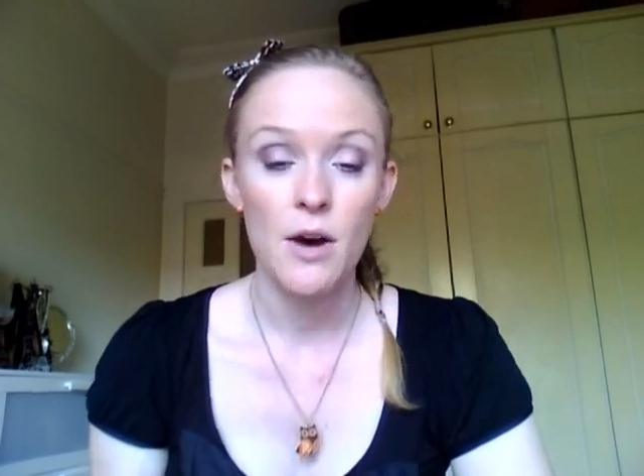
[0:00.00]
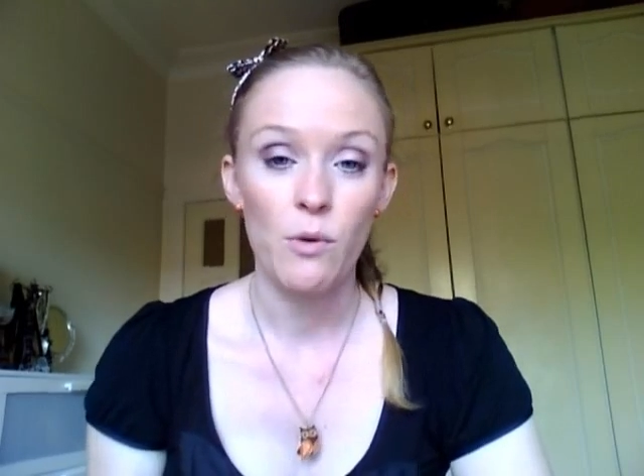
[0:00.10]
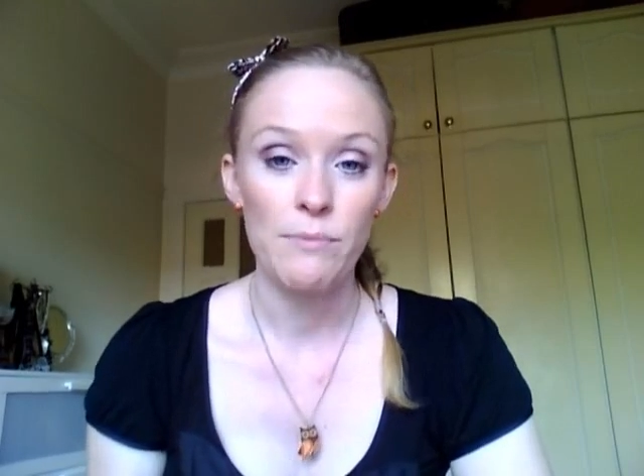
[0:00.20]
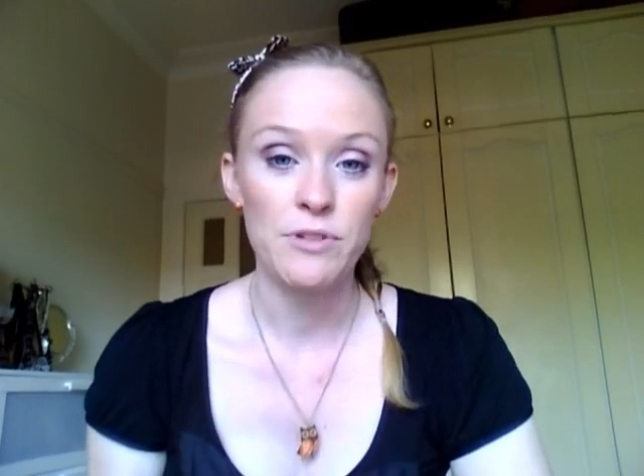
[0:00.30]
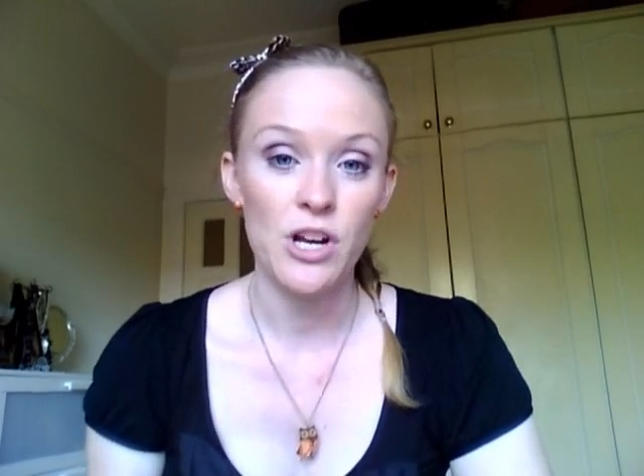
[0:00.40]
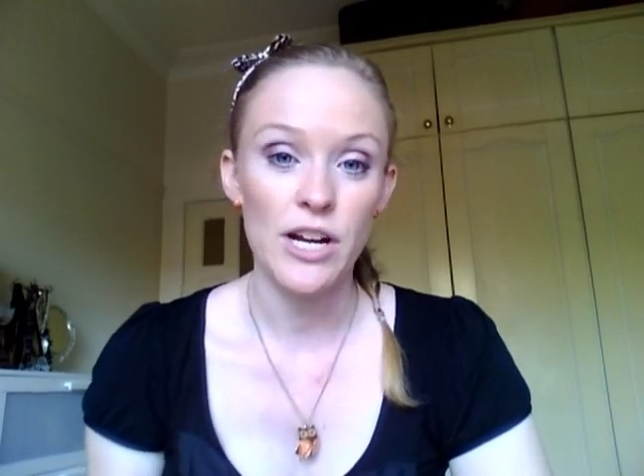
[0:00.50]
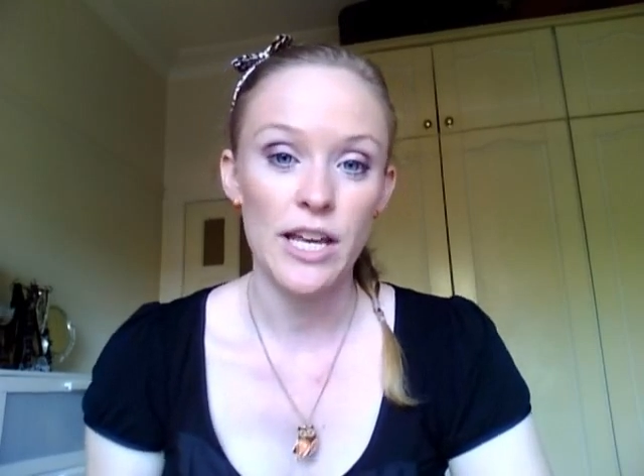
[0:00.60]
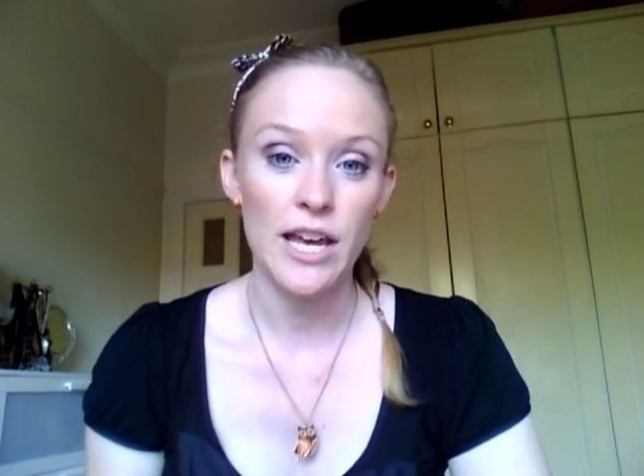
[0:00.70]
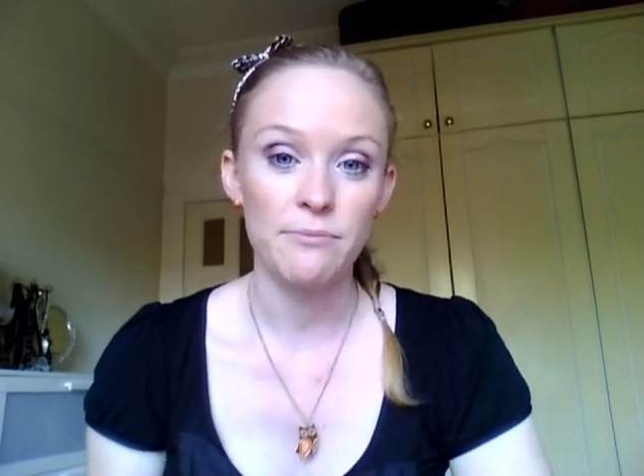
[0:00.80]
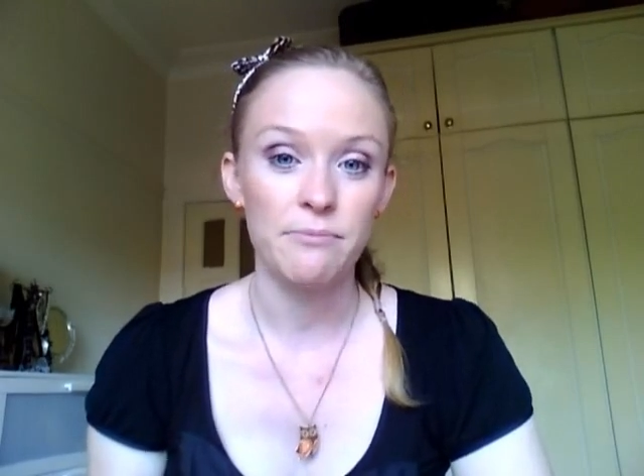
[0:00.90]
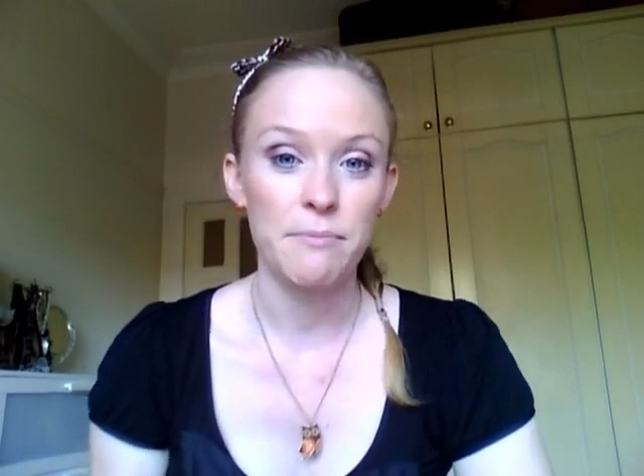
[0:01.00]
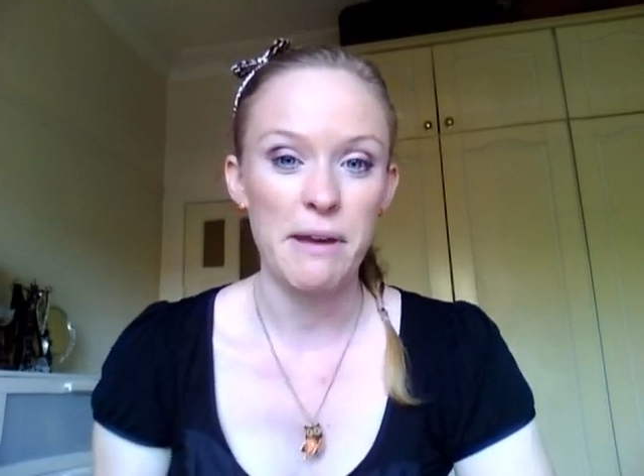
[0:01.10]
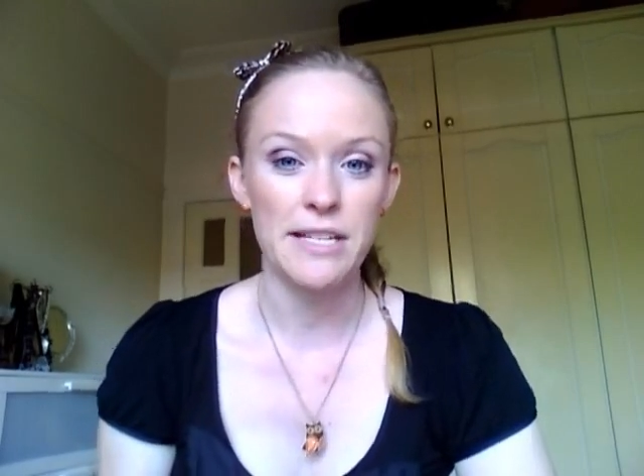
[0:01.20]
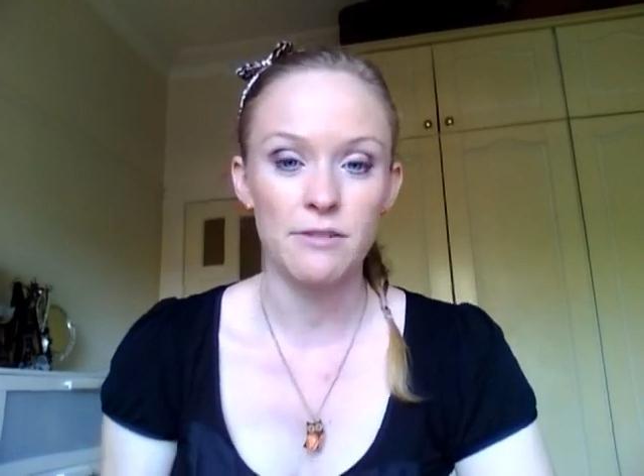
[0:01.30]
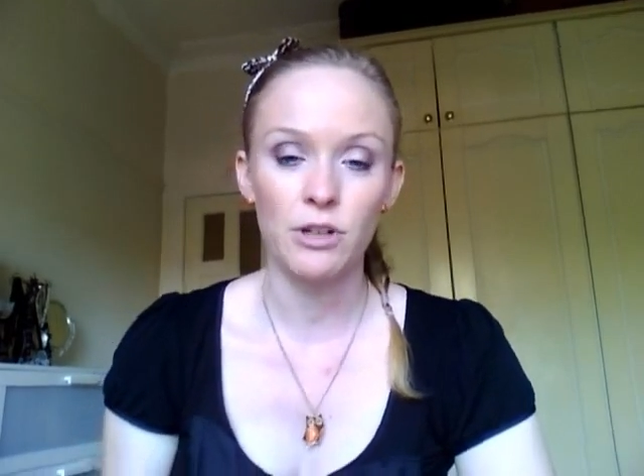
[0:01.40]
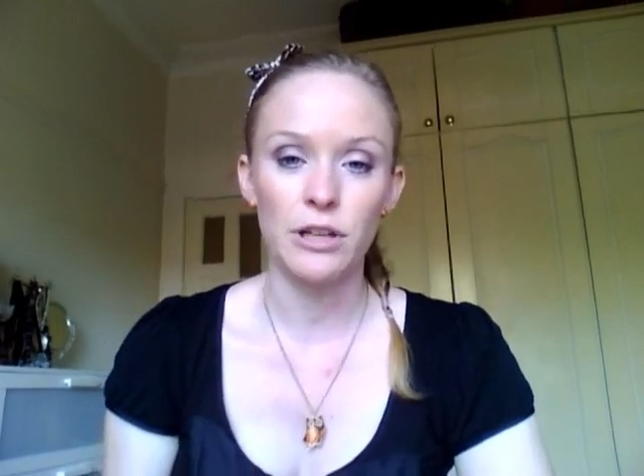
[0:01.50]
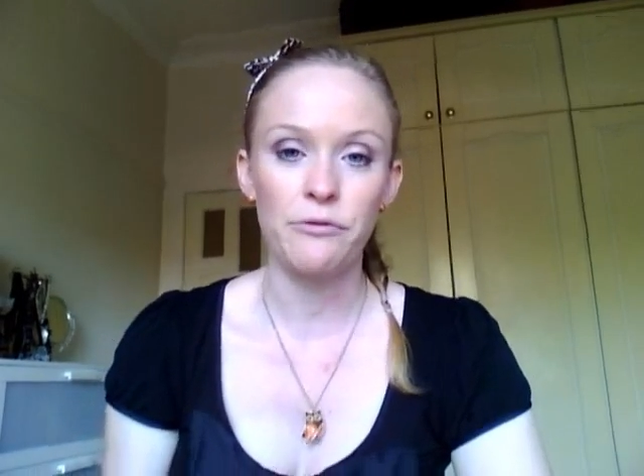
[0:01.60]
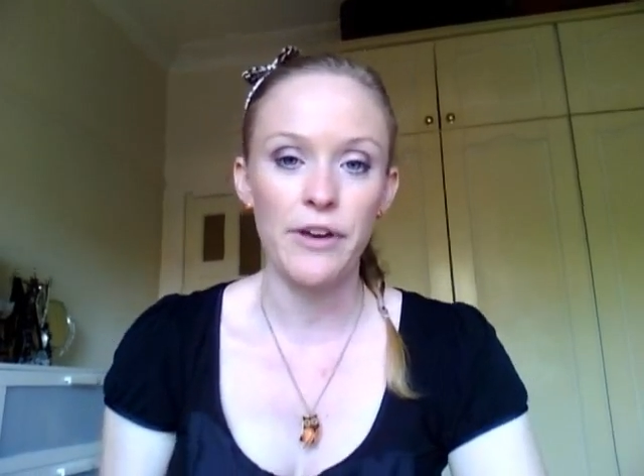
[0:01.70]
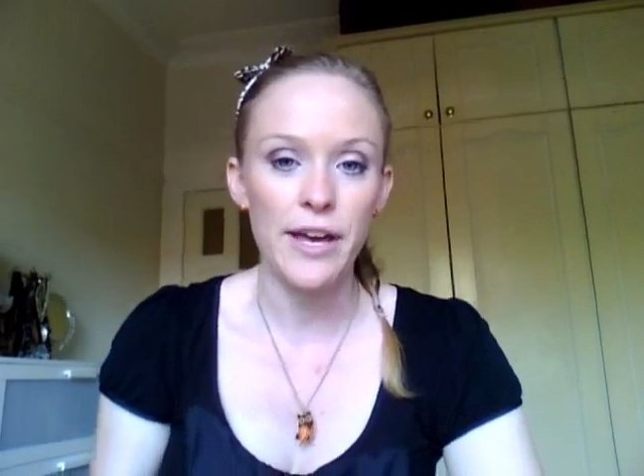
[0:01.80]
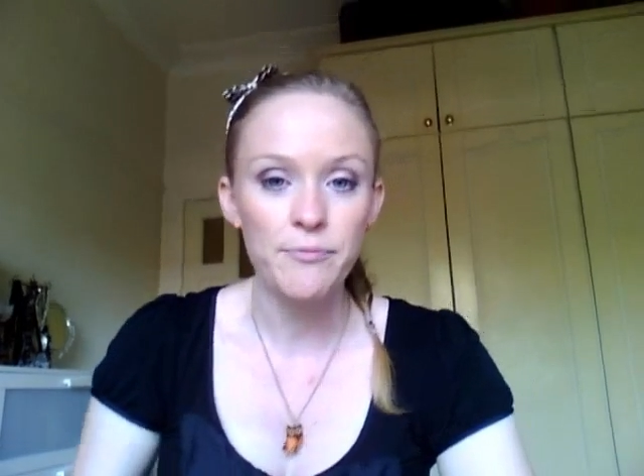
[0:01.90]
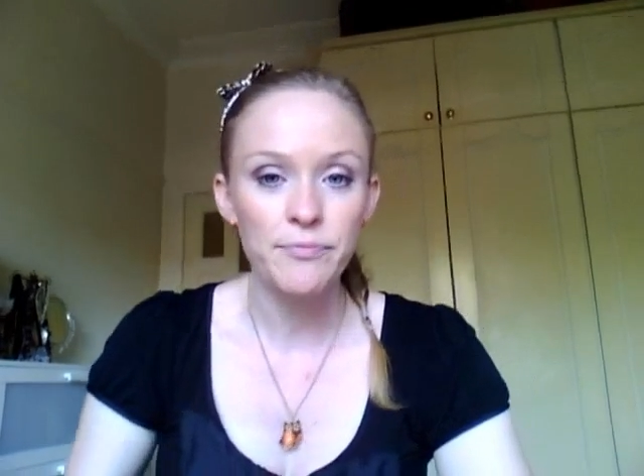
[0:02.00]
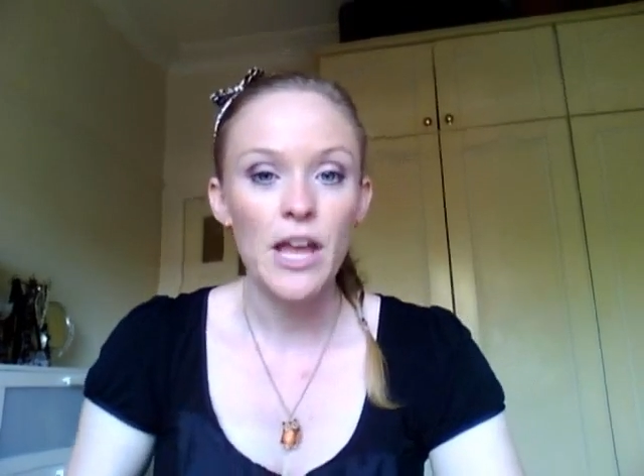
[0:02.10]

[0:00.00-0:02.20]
website again. Makes it really fair.